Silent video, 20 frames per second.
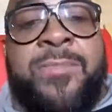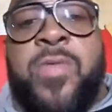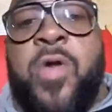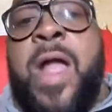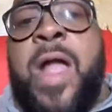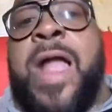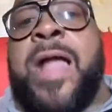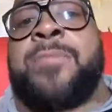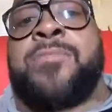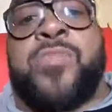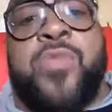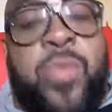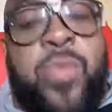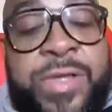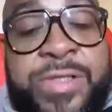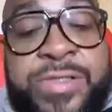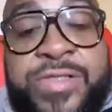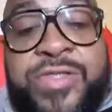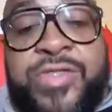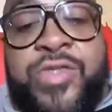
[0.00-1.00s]
I'm going
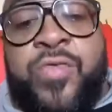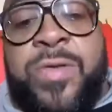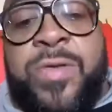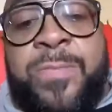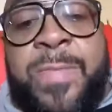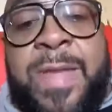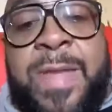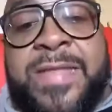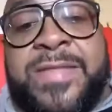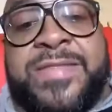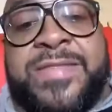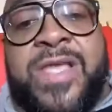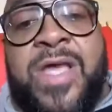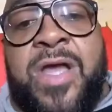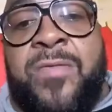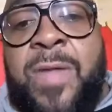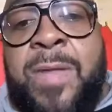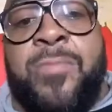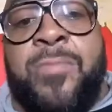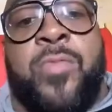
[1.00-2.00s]
to do it myself.
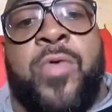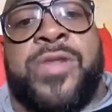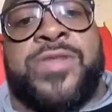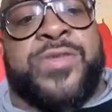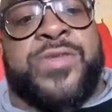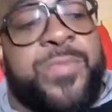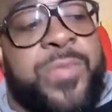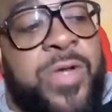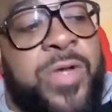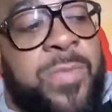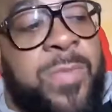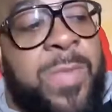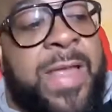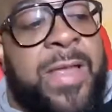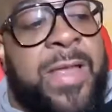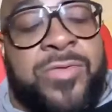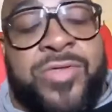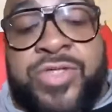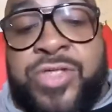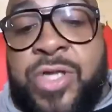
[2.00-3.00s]
I'm going to book my
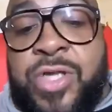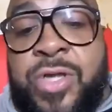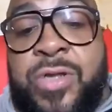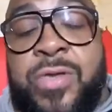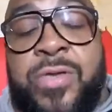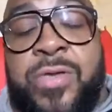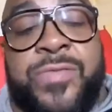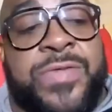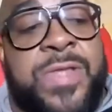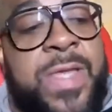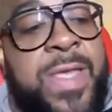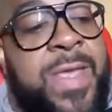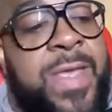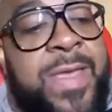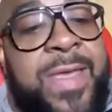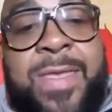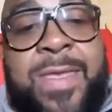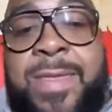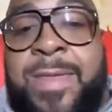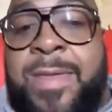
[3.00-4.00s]
own shows.
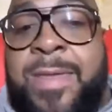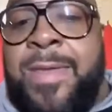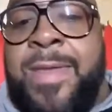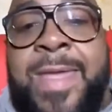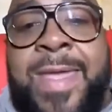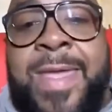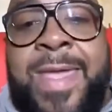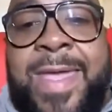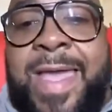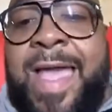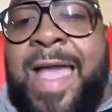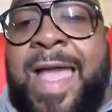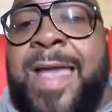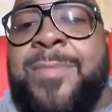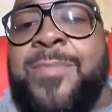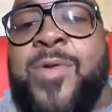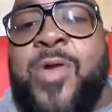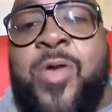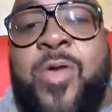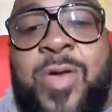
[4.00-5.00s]
I'm
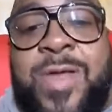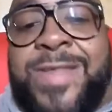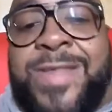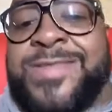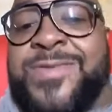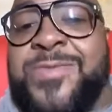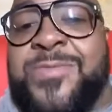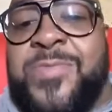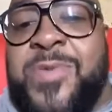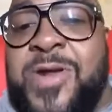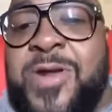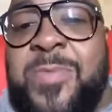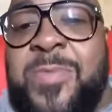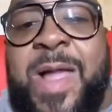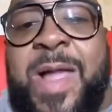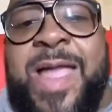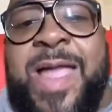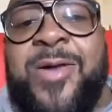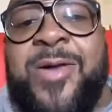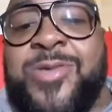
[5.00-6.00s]
going to book
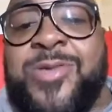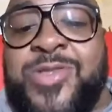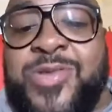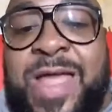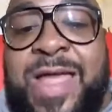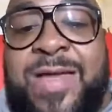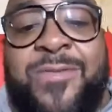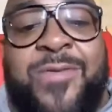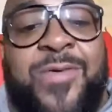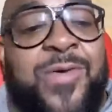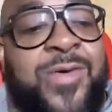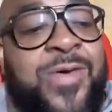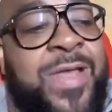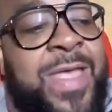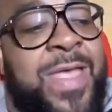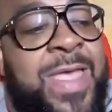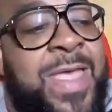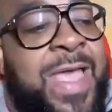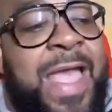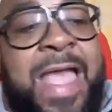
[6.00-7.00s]
my own travel.
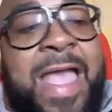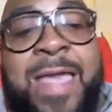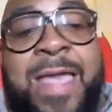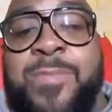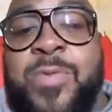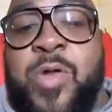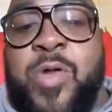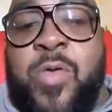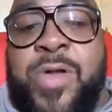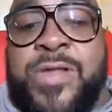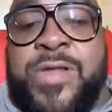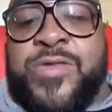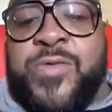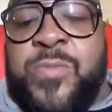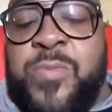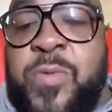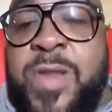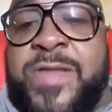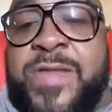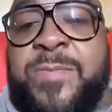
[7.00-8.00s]
I'm going to
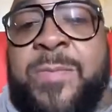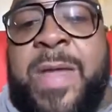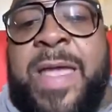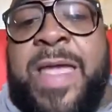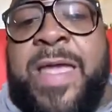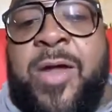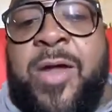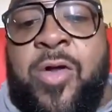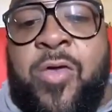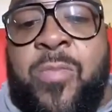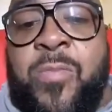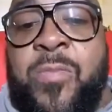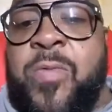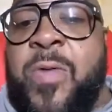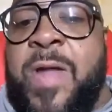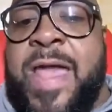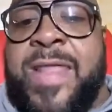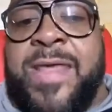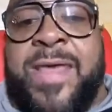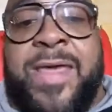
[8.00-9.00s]
press my own
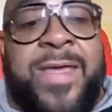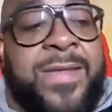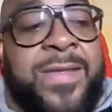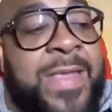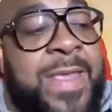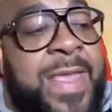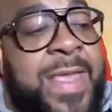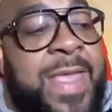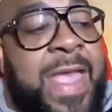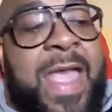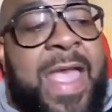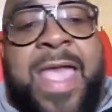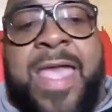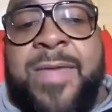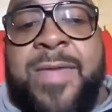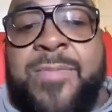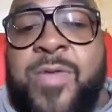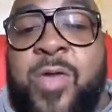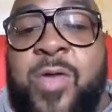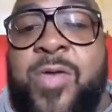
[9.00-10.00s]
product.
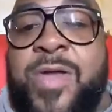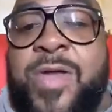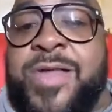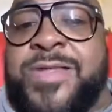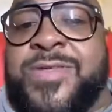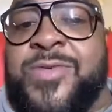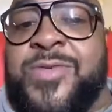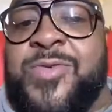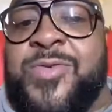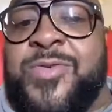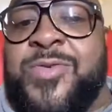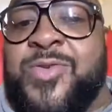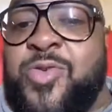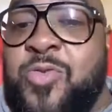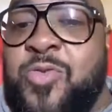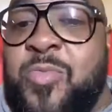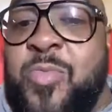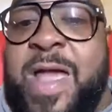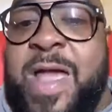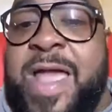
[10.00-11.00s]
I'm going to do
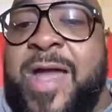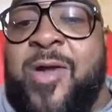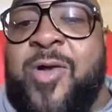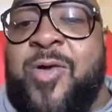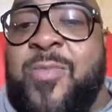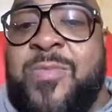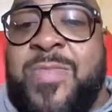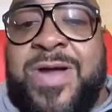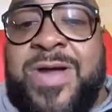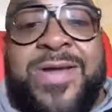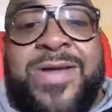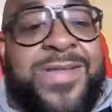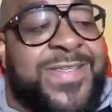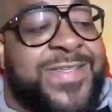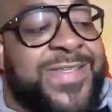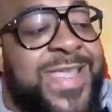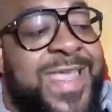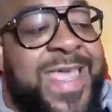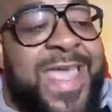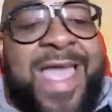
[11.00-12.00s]
my own books.
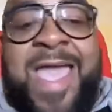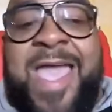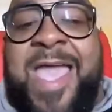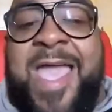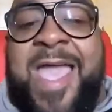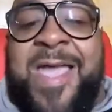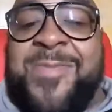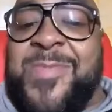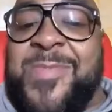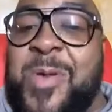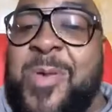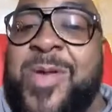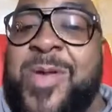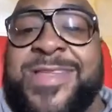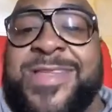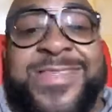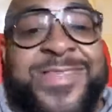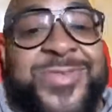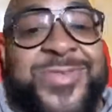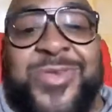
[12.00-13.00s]
I'm going
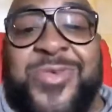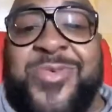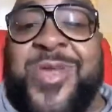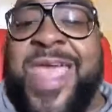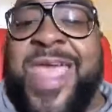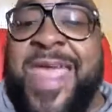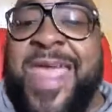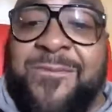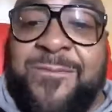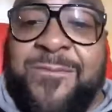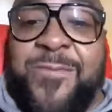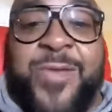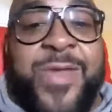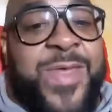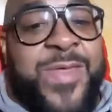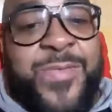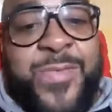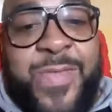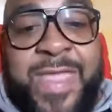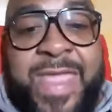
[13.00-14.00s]
to do
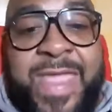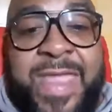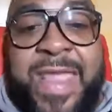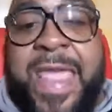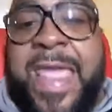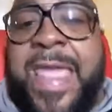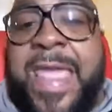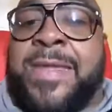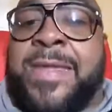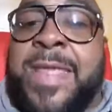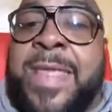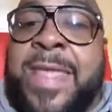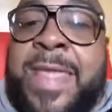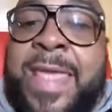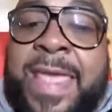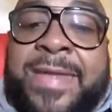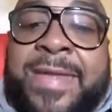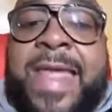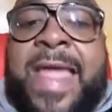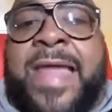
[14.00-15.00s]
everything. And
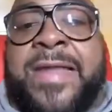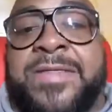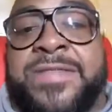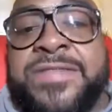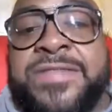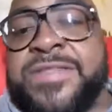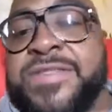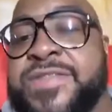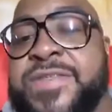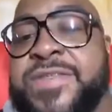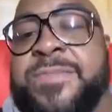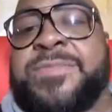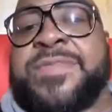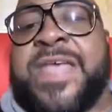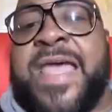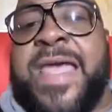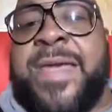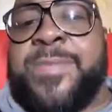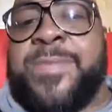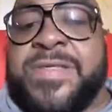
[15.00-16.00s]
honestly,
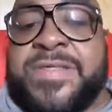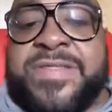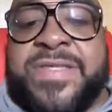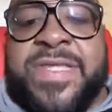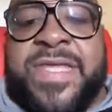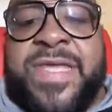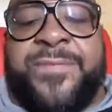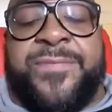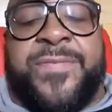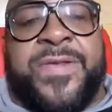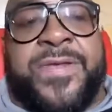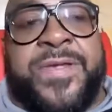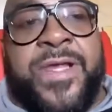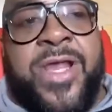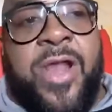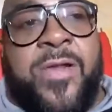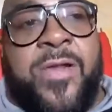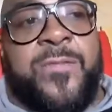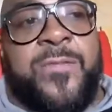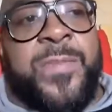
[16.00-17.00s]
sometimes it's the gift and the
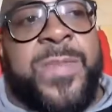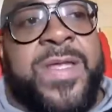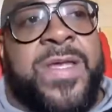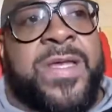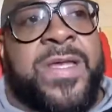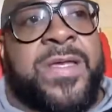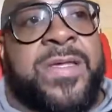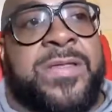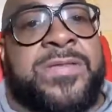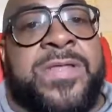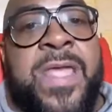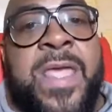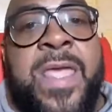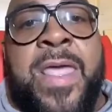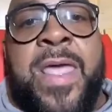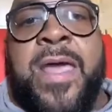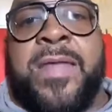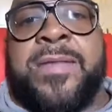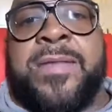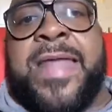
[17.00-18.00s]
curse, because
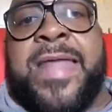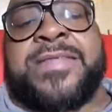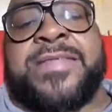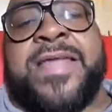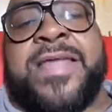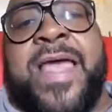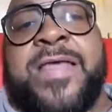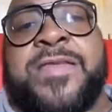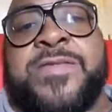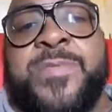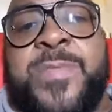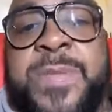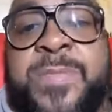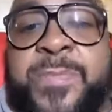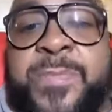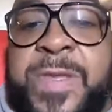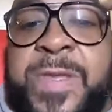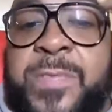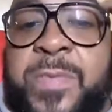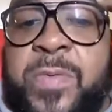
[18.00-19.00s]
a lot of times
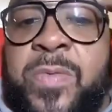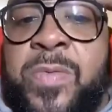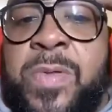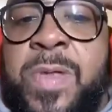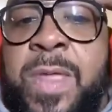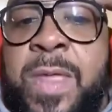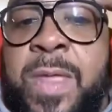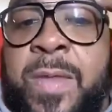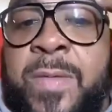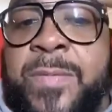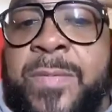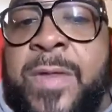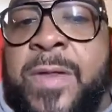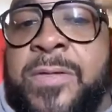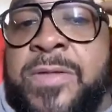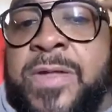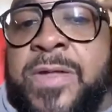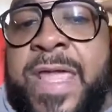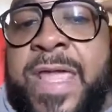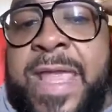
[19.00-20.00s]
people, they're
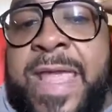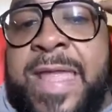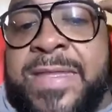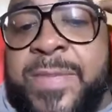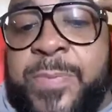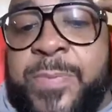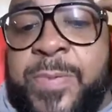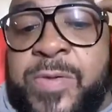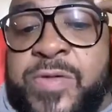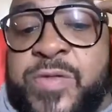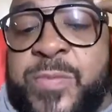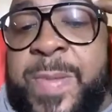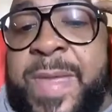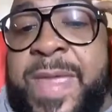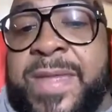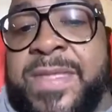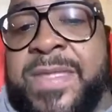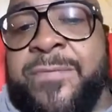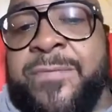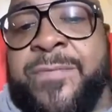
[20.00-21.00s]
looking at the
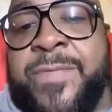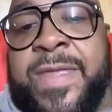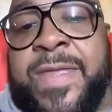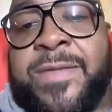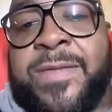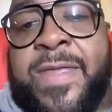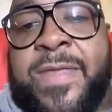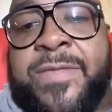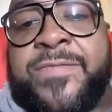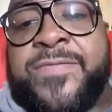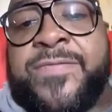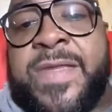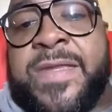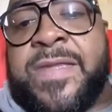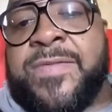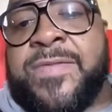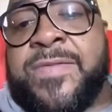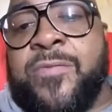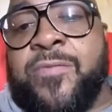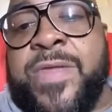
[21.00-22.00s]
perspective instead
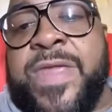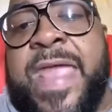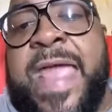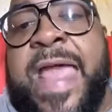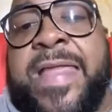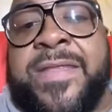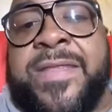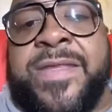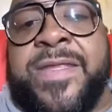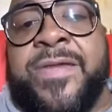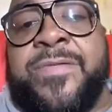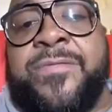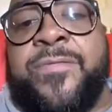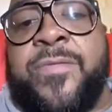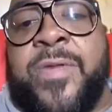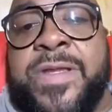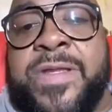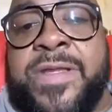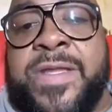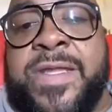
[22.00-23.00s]
of the reality of
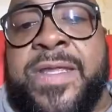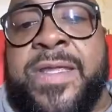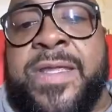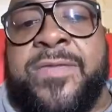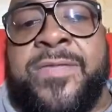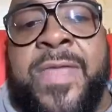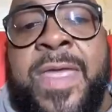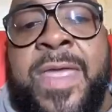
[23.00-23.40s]
what it is.